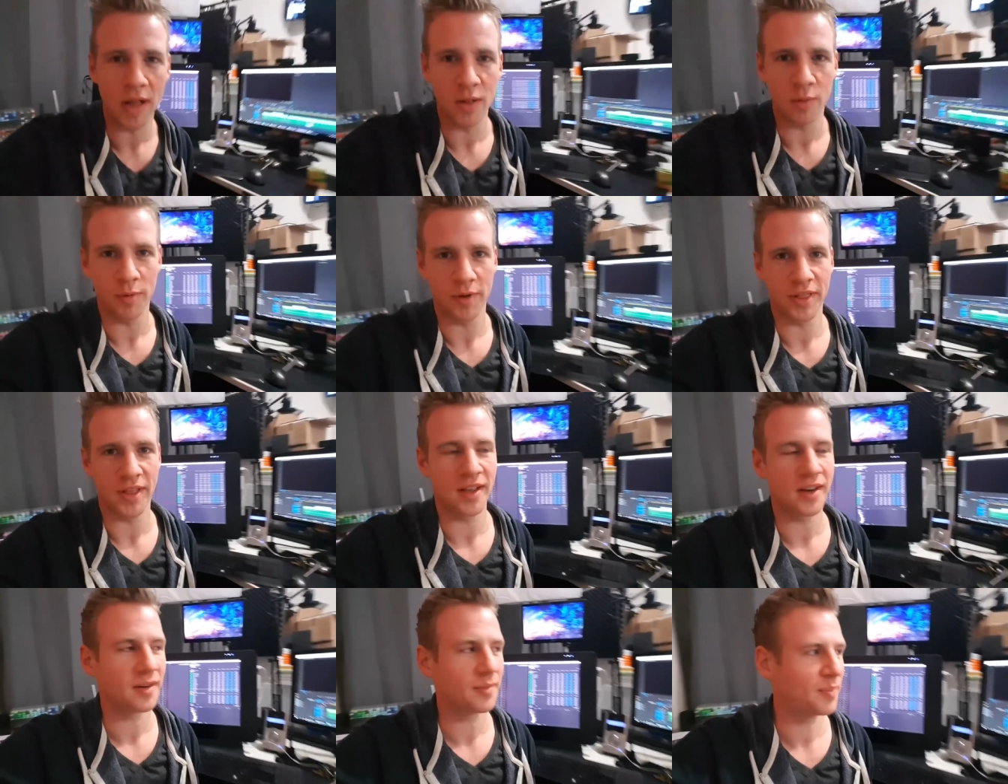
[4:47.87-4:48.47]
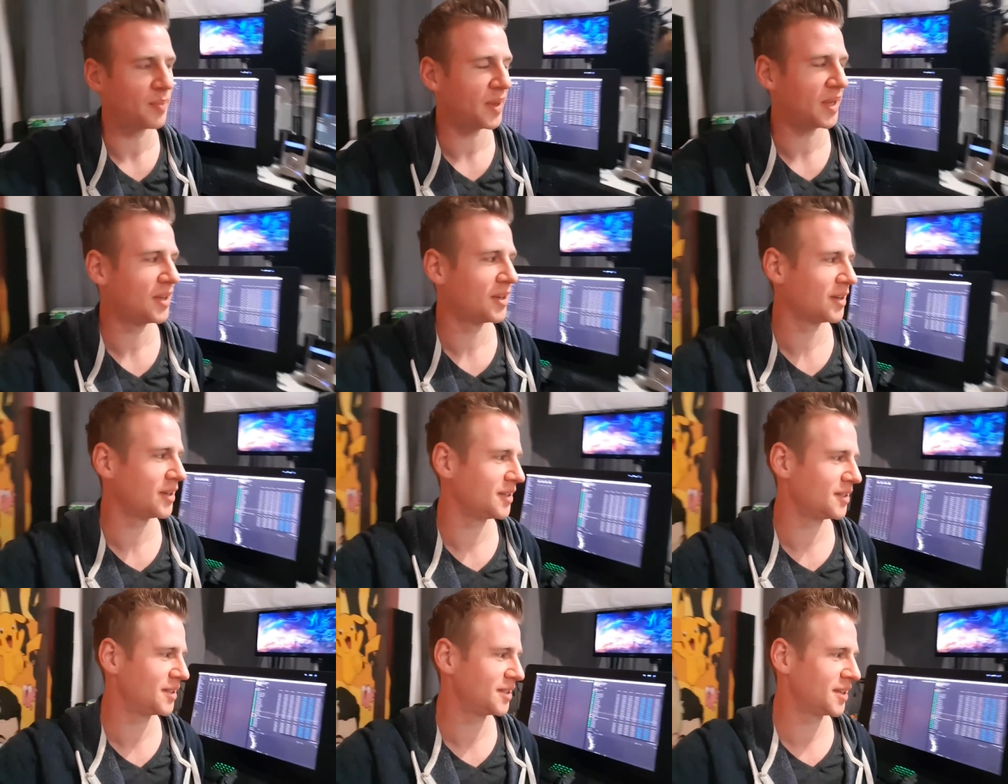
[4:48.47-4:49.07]
well with it,
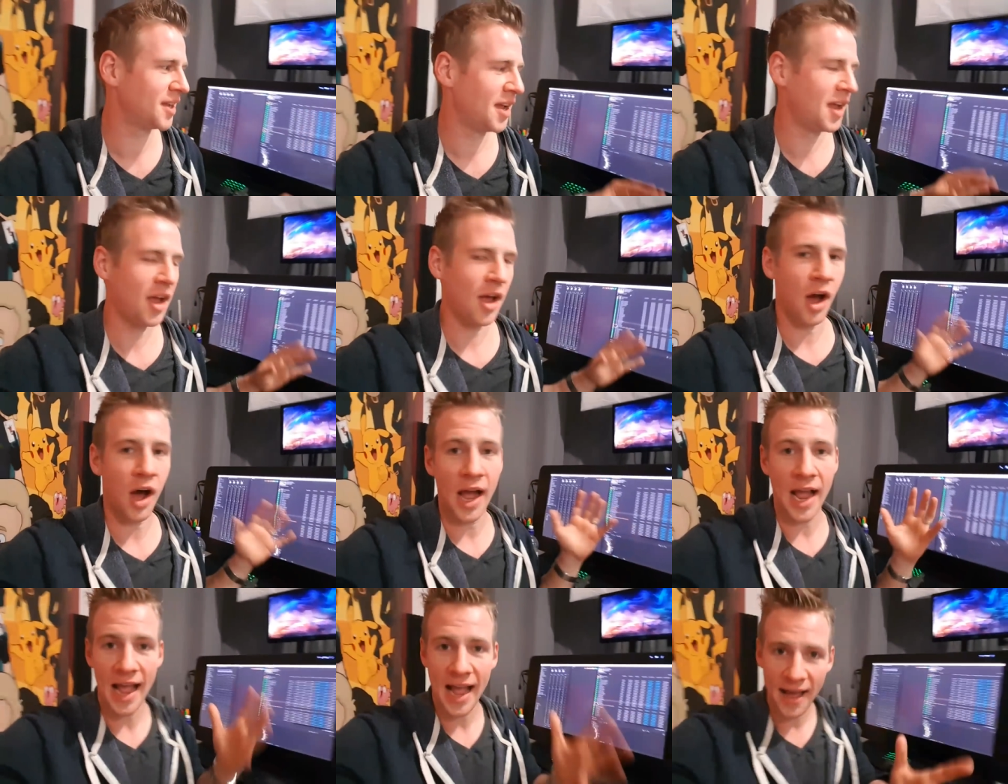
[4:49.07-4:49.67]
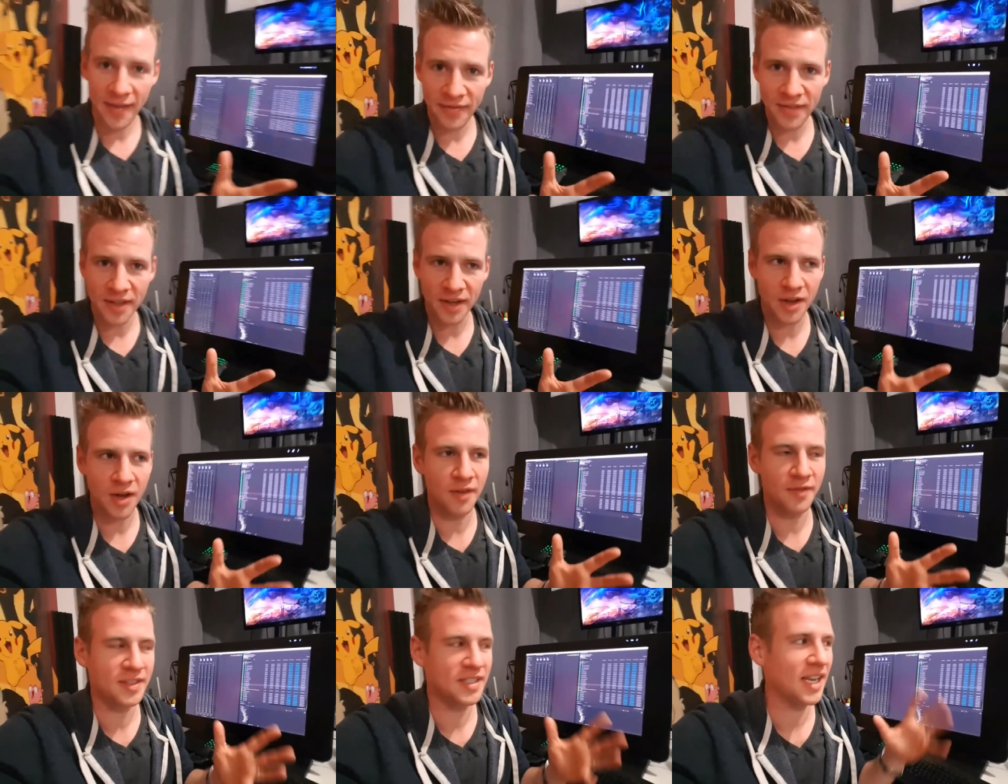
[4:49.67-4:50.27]
because I had the
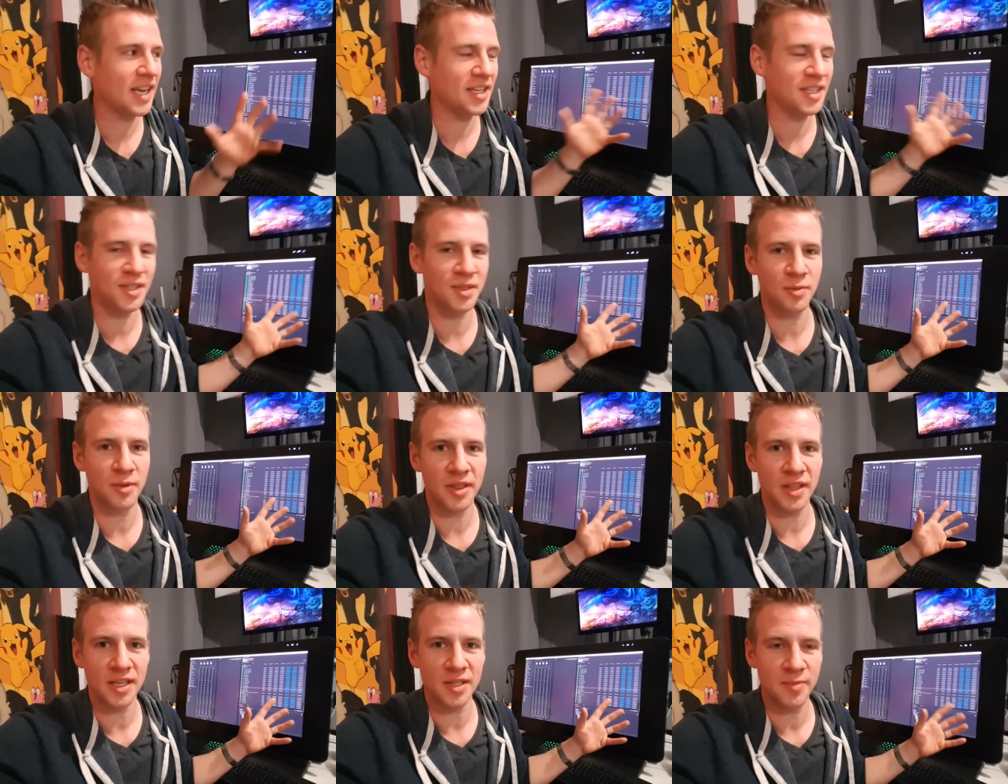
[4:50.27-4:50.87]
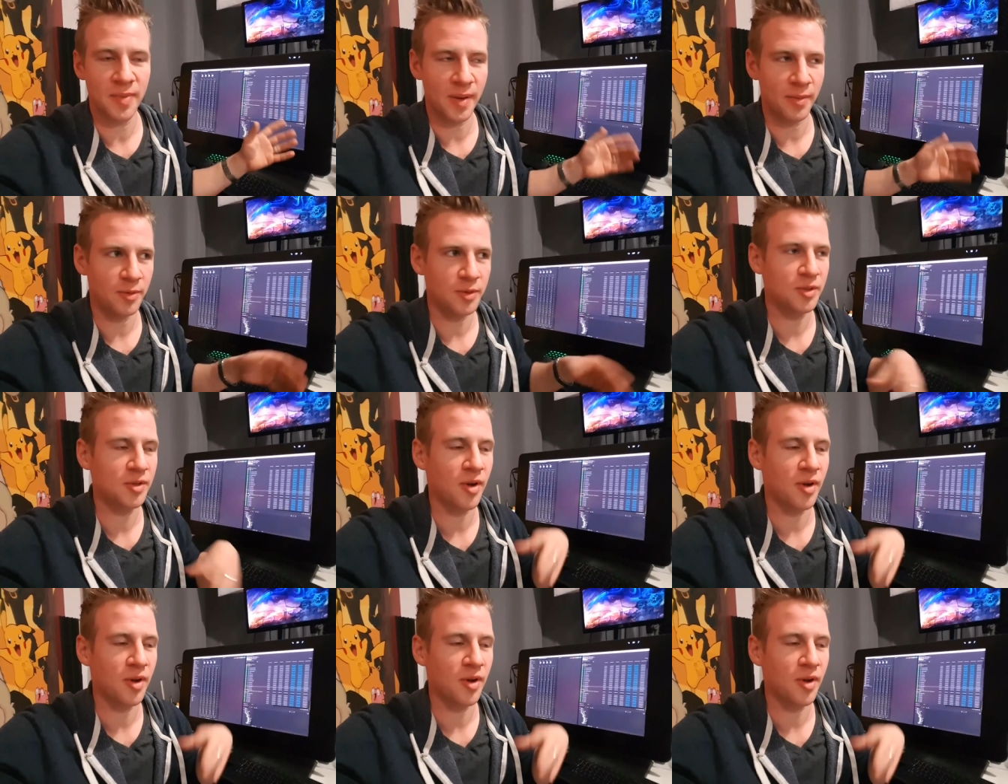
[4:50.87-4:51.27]
conversations with these people,